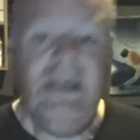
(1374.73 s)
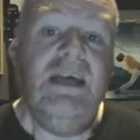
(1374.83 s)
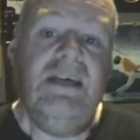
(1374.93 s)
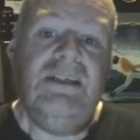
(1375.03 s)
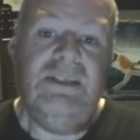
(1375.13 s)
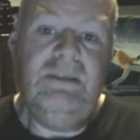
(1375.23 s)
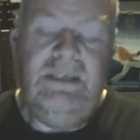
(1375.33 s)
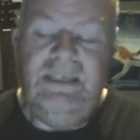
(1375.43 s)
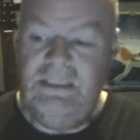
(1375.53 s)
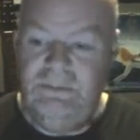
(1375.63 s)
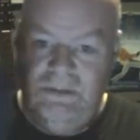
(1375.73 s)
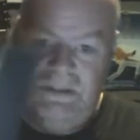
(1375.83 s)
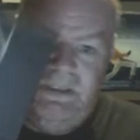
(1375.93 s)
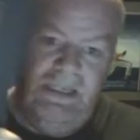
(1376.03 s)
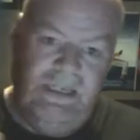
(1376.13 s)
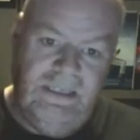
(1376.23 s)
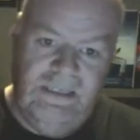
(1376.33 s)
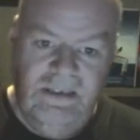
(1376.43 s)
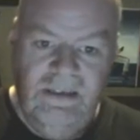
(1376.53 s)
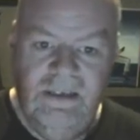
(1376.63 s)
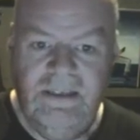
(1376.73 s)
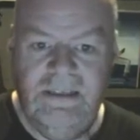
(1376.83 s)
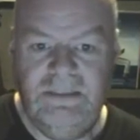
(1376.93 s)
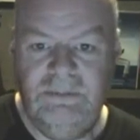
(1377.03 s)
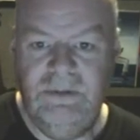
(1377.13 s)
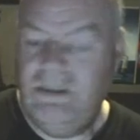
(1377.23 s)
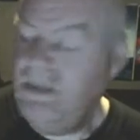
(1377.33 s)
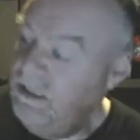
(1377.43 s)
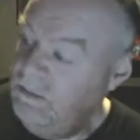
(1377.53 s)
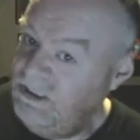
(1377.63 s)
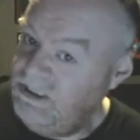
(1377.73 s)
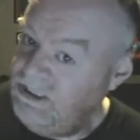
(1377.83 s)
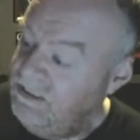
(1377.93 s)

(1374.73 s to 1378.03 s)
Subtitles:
So anyway, yeah, this book, Kind of Magic.